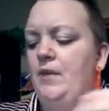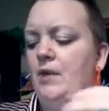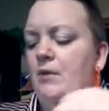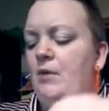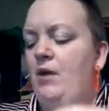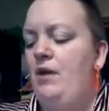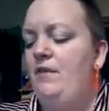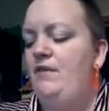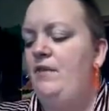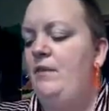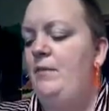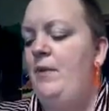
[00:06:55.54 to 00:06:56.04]
We
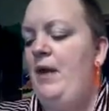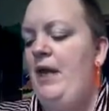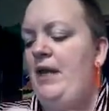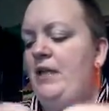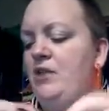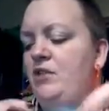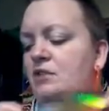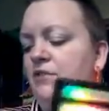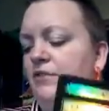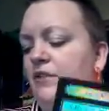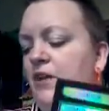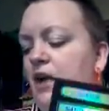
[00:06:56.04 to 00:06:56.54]
have the
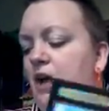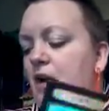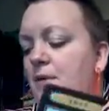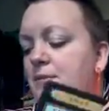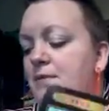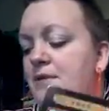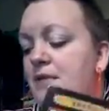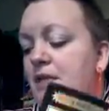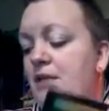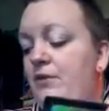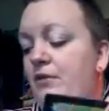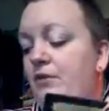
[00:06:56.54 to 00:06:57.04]
Page of
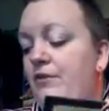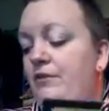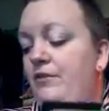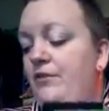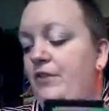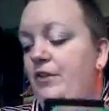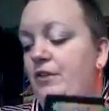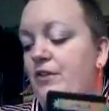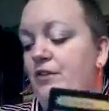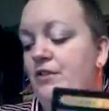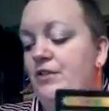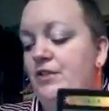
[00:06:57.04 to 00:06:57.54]
Cups in
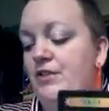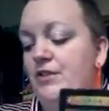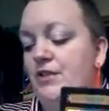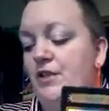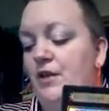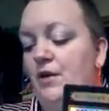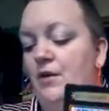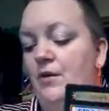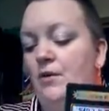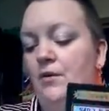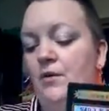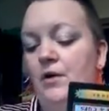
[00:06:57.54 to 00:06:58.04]
reverse,
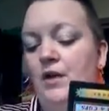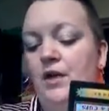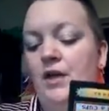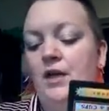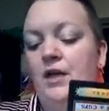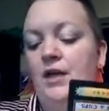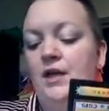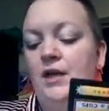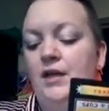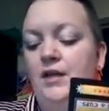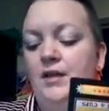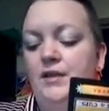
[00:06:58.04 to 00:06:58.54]
so
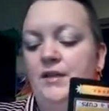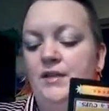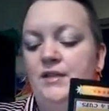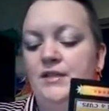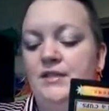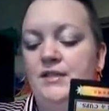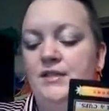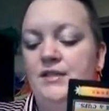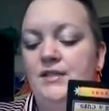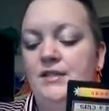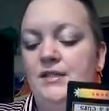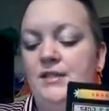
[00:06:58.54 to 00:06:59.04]

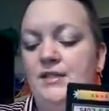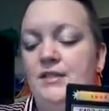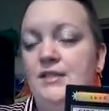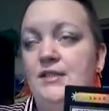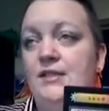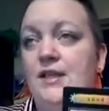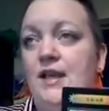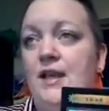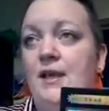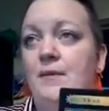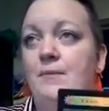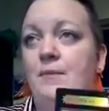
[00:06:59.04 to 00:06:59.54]
this is the
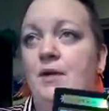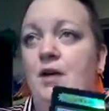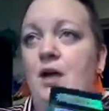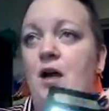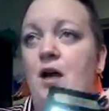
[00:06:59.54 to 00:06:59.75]
same